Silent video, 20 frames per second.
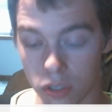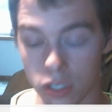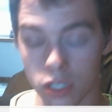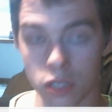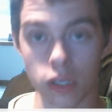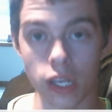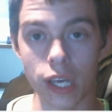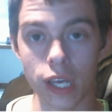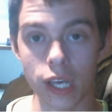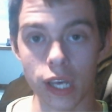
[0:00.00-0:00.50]

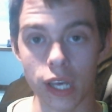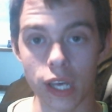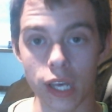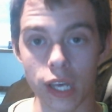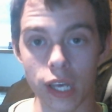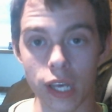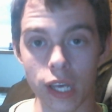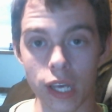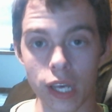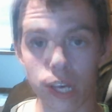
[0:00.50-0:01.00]
it's like
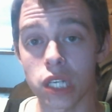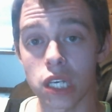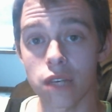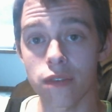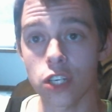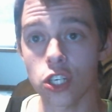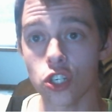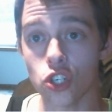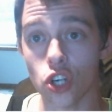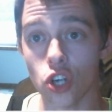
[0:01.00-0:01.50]
pretty much your own
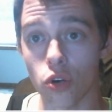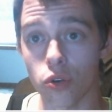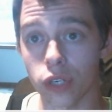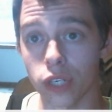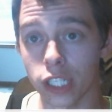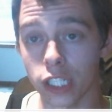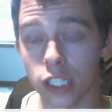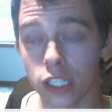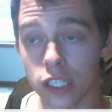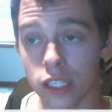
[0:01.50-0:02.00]
tv show
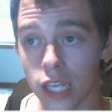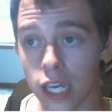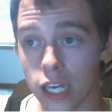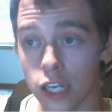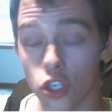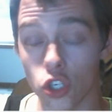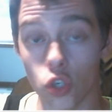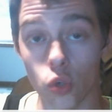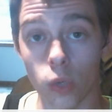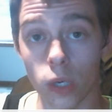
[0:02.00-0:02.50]
you get to
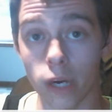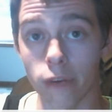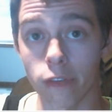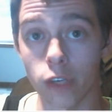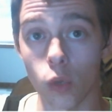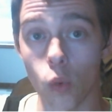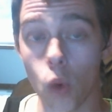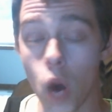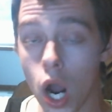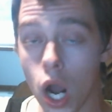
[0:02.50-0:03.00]
say and do
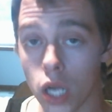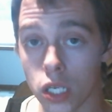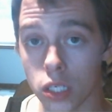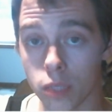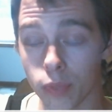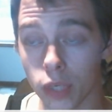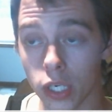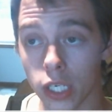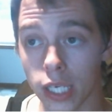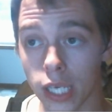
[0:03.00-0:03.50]
whatever you
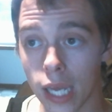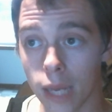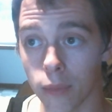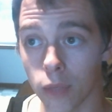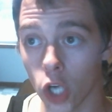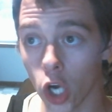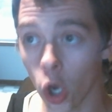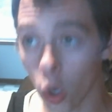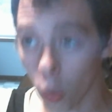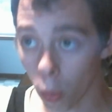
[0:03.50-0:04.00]
want it's pretty
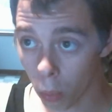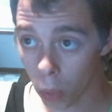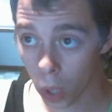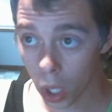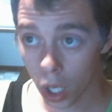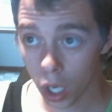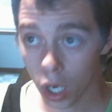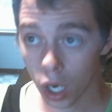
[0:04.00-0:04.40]
damn dope